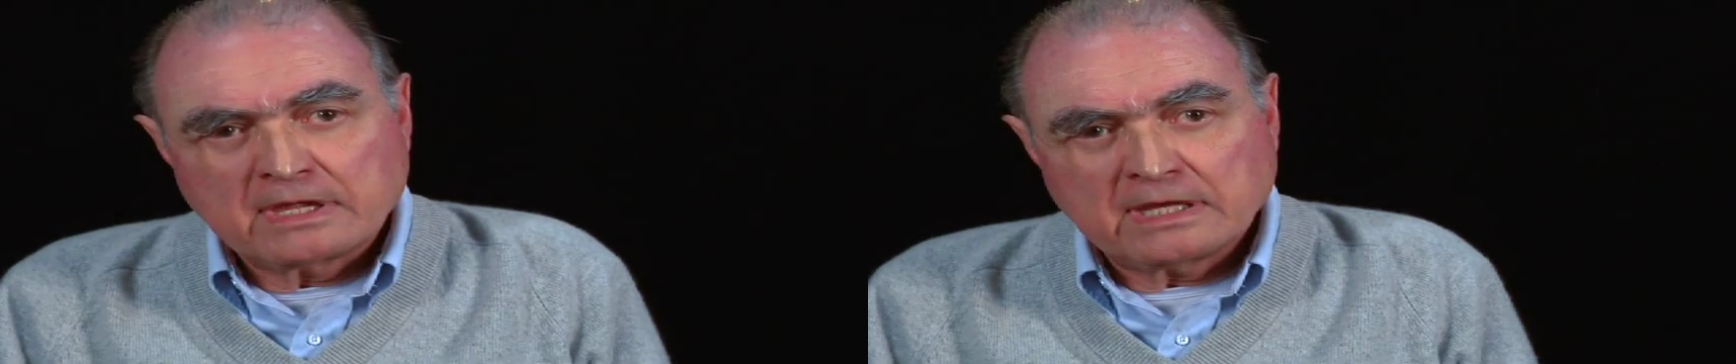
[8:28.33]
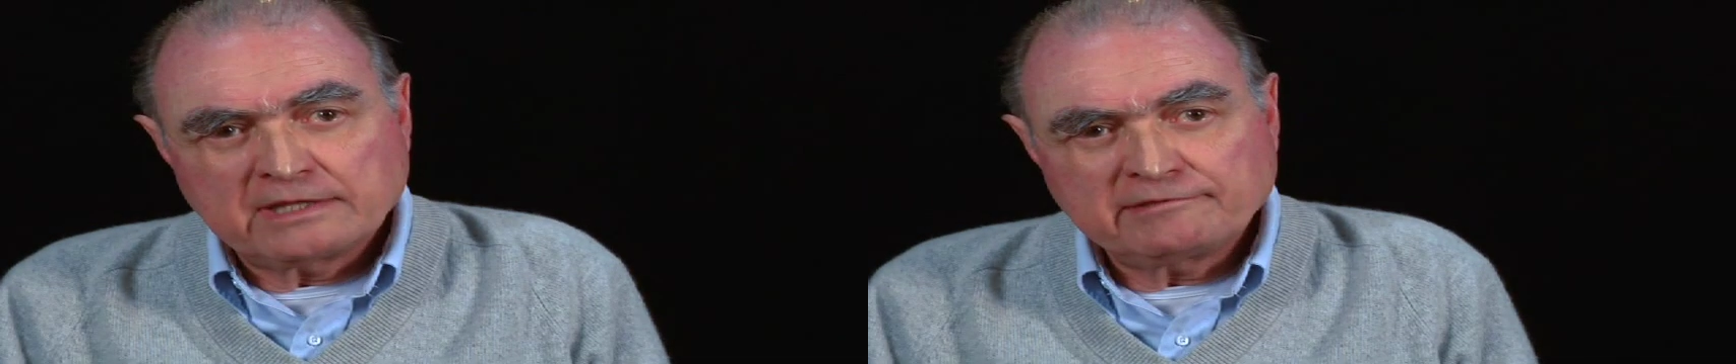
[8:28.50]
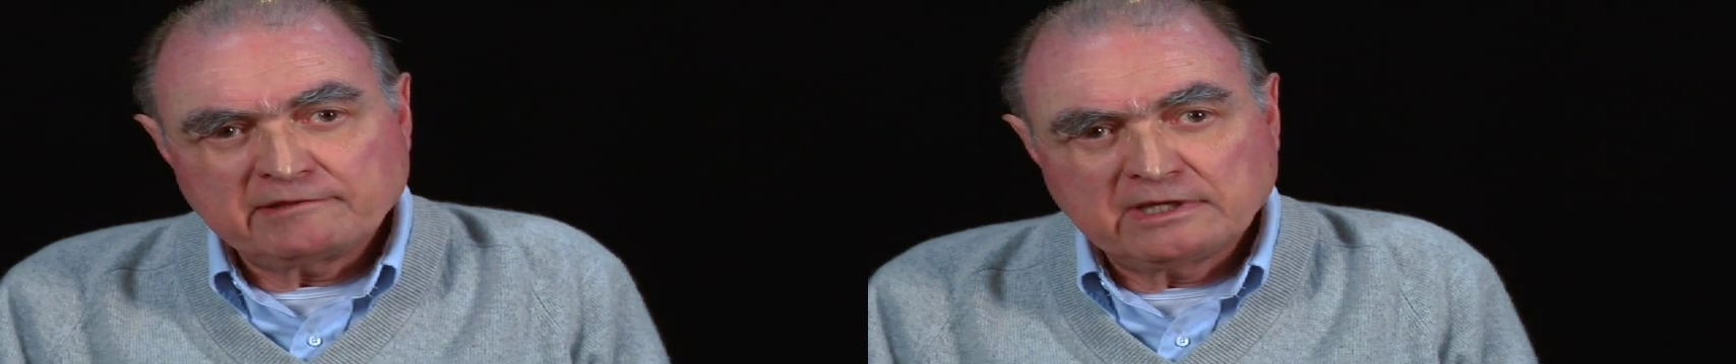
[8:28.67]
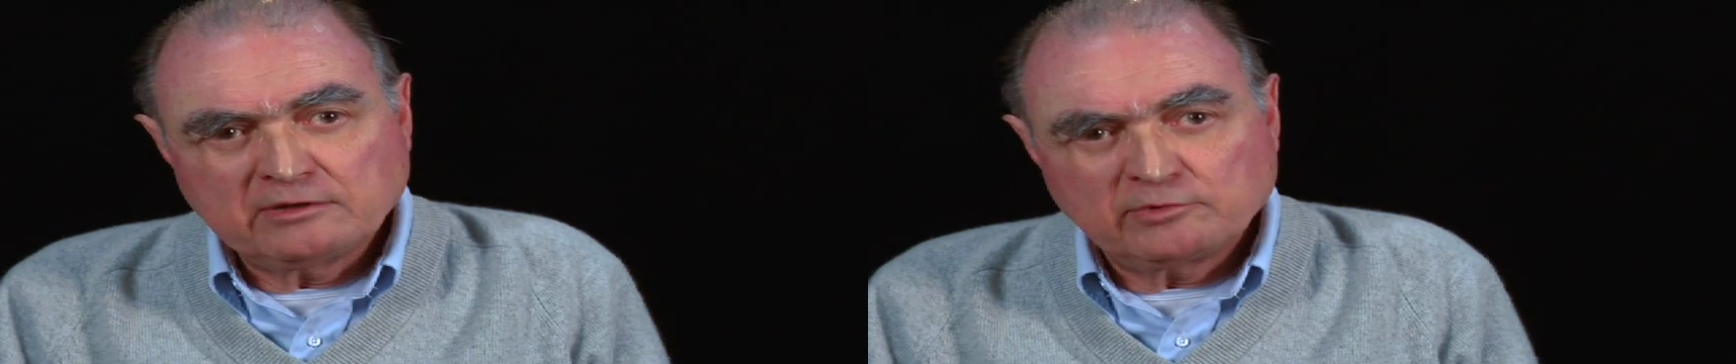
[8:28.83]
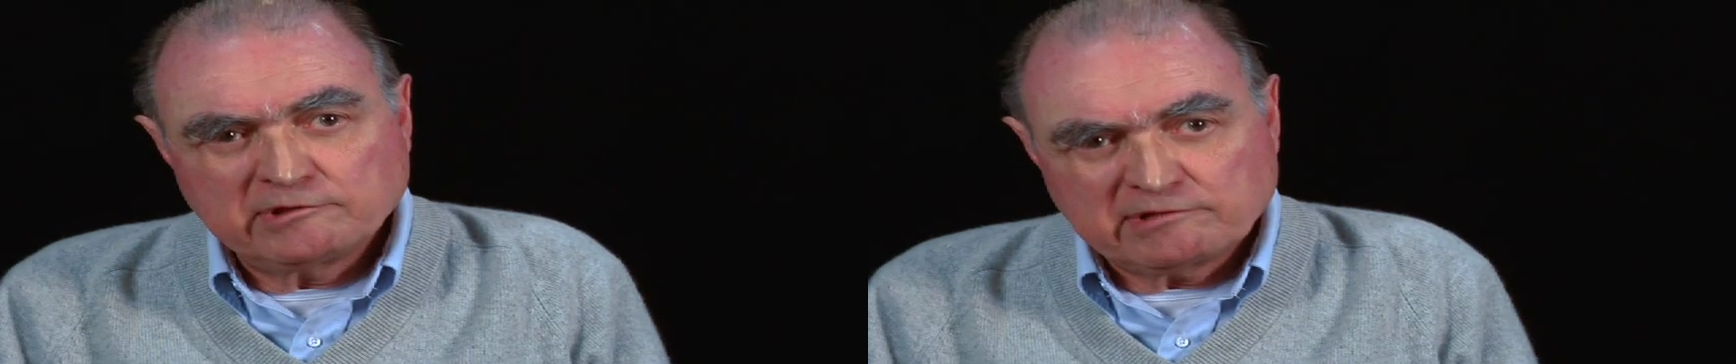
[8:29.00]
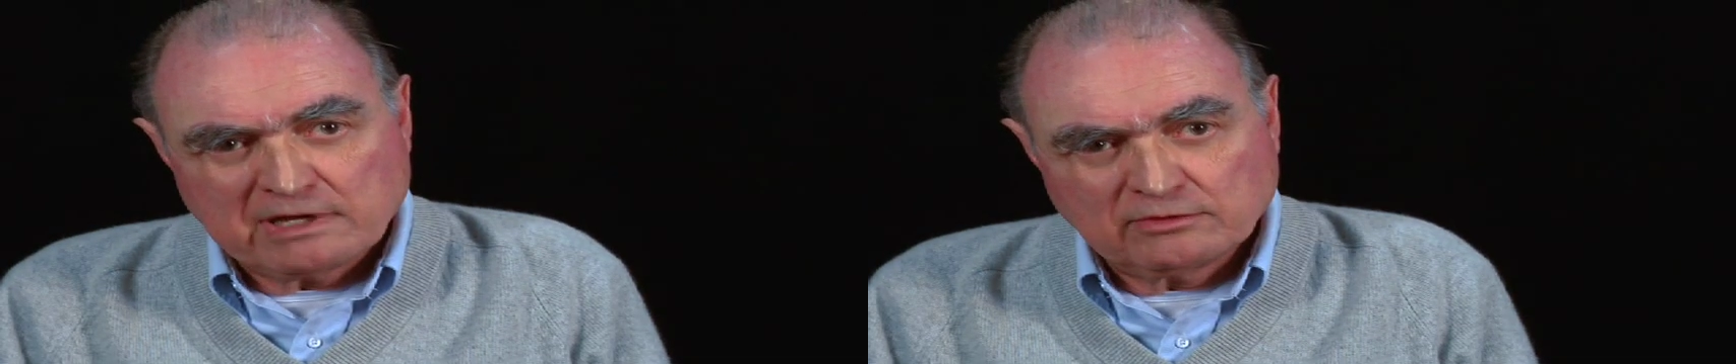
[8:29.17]
I think
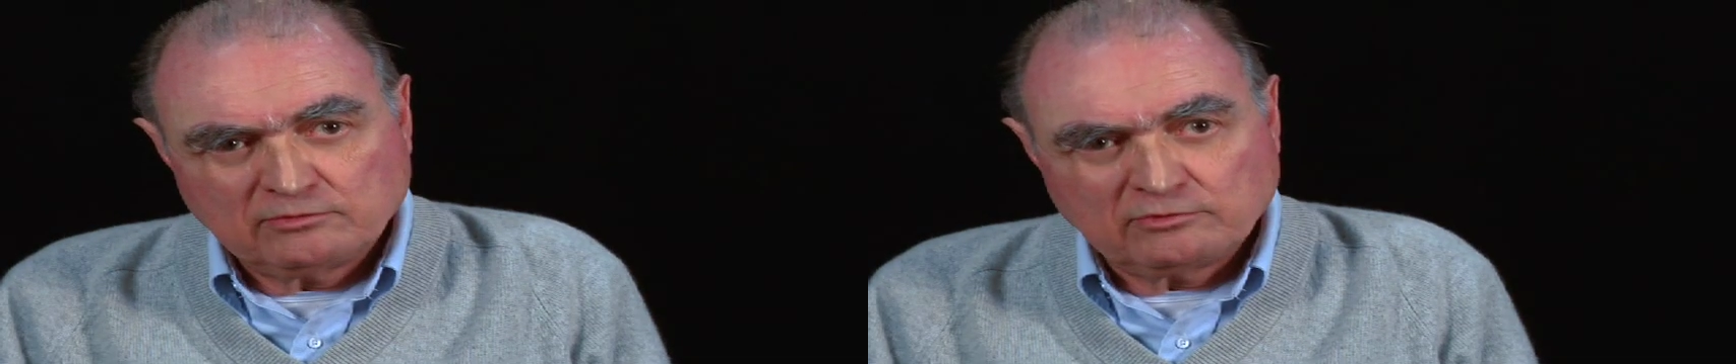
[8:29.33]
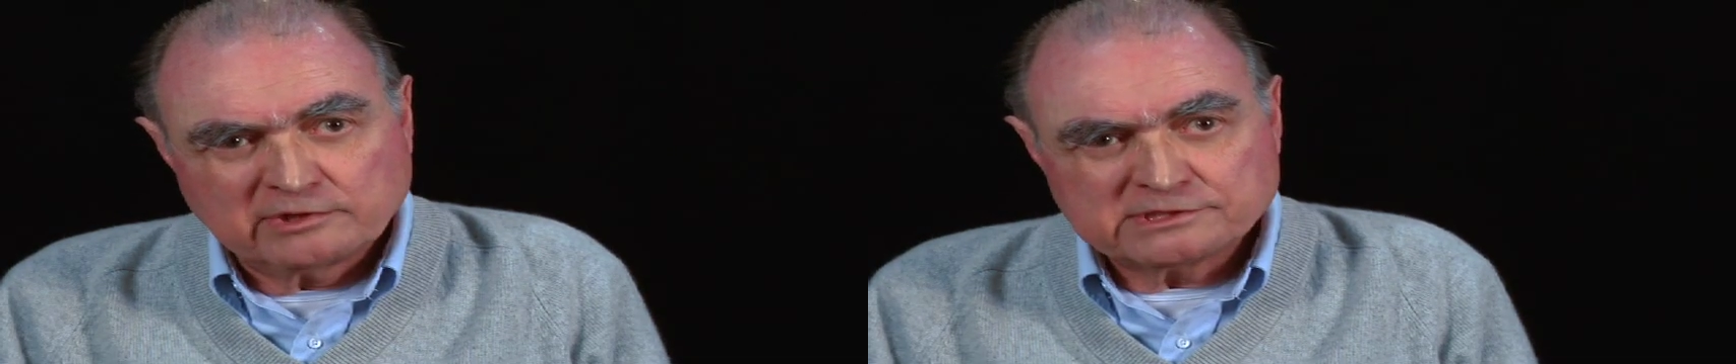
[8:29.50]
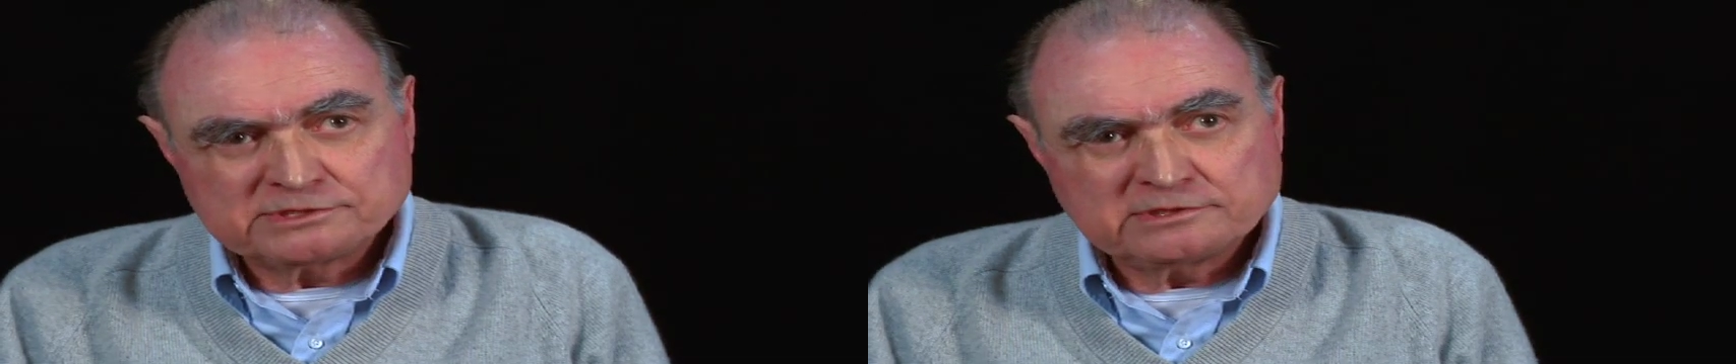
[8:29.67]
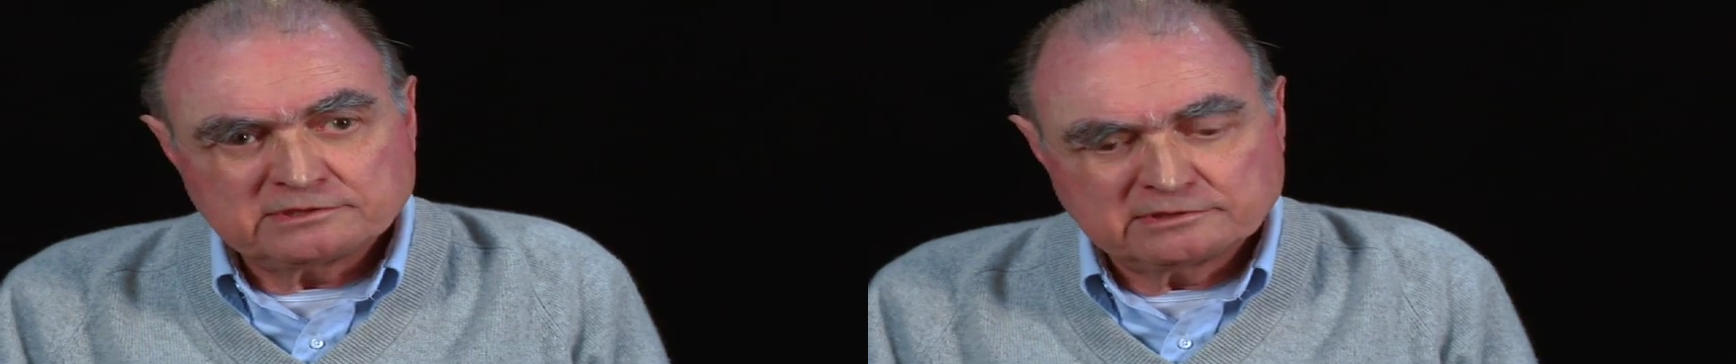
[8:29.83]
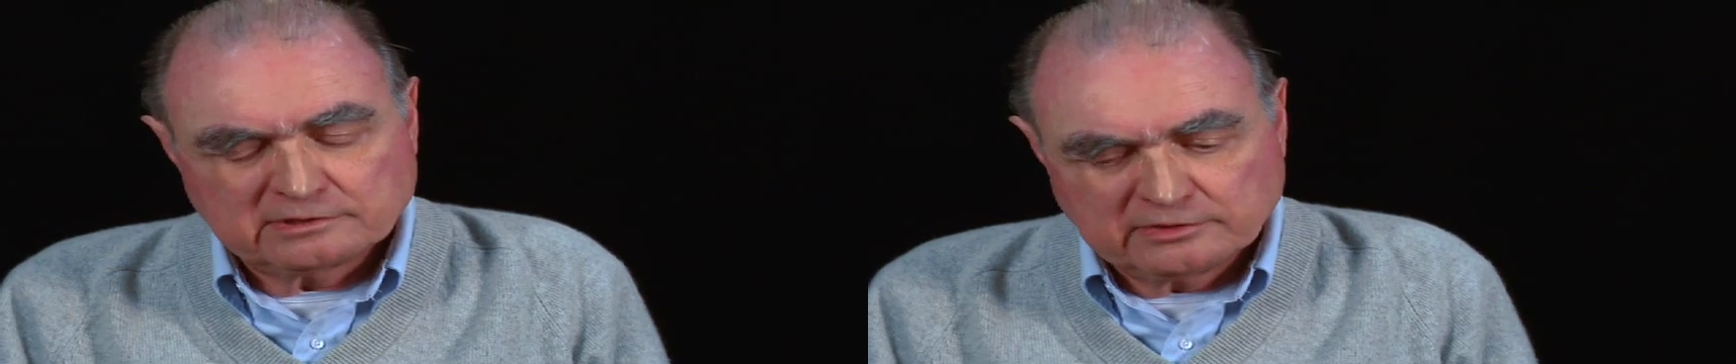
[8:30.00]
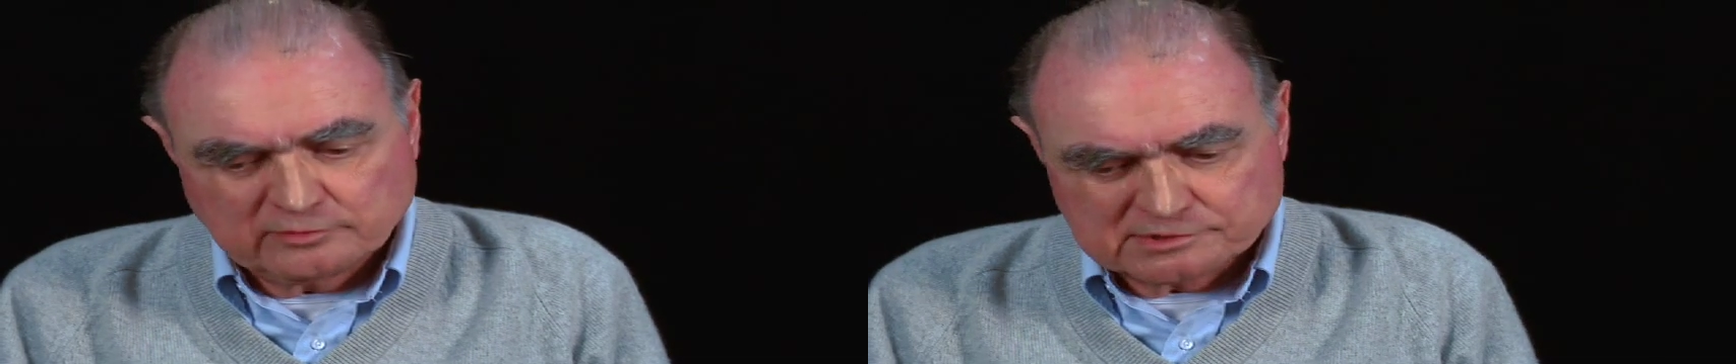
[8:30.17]
without
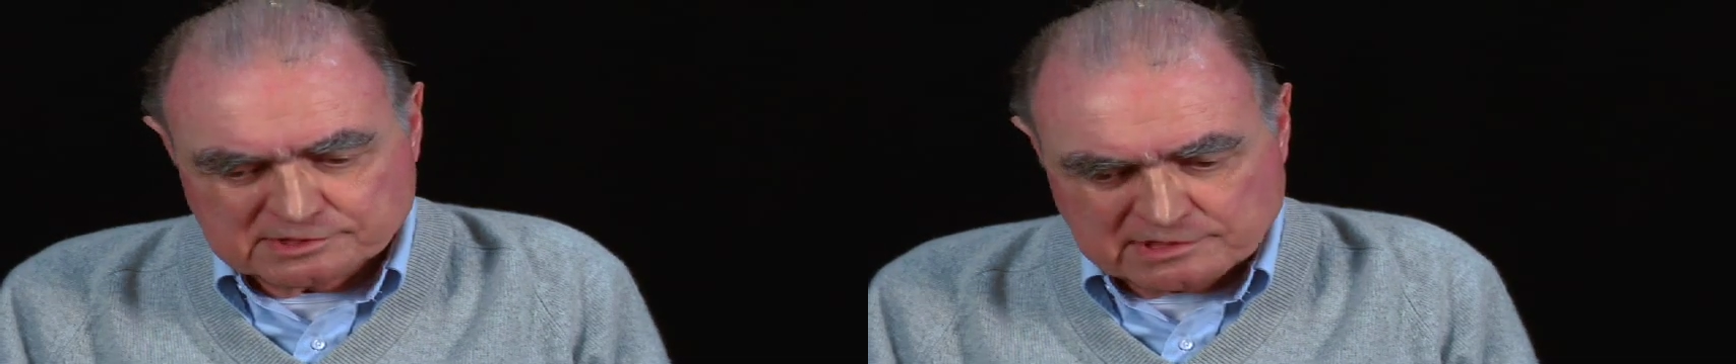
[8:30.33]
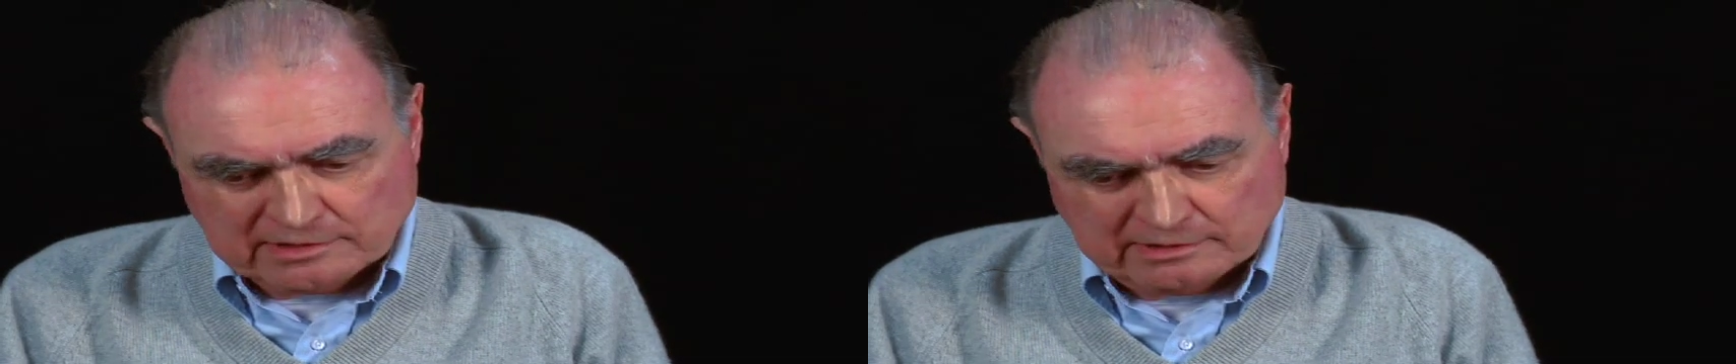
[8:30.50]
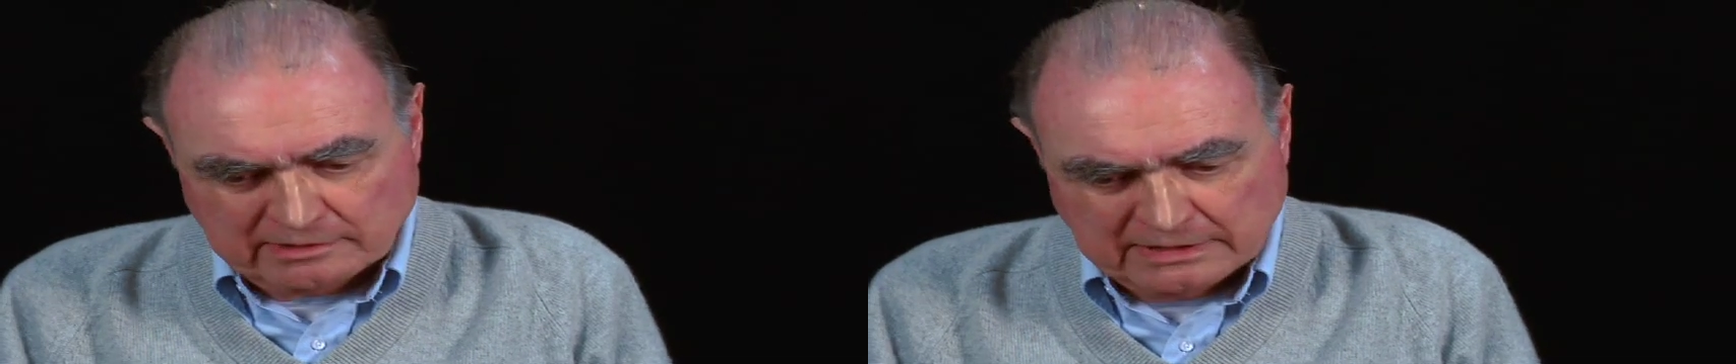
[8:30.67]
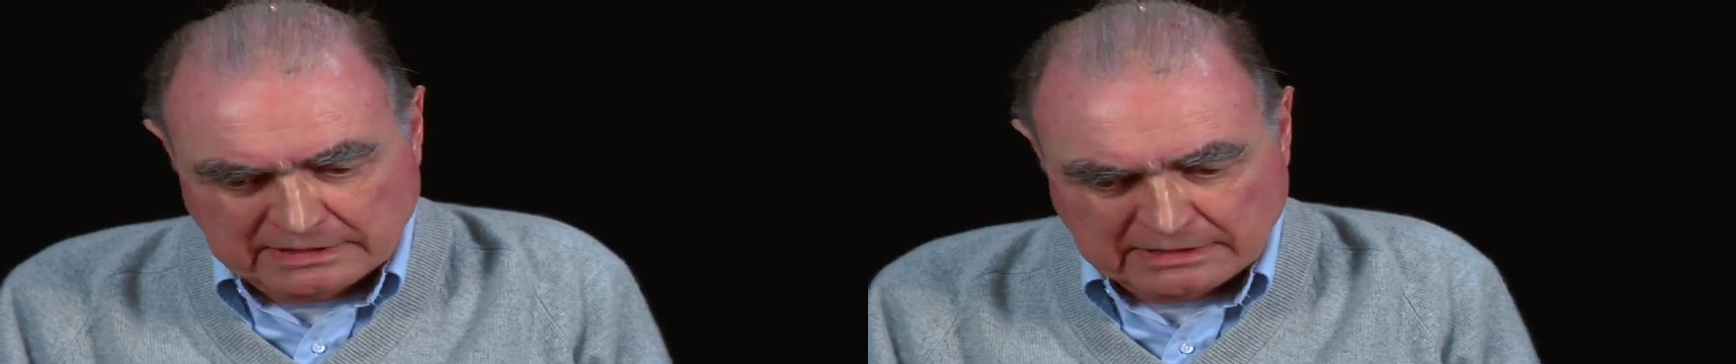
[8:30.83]
question it was the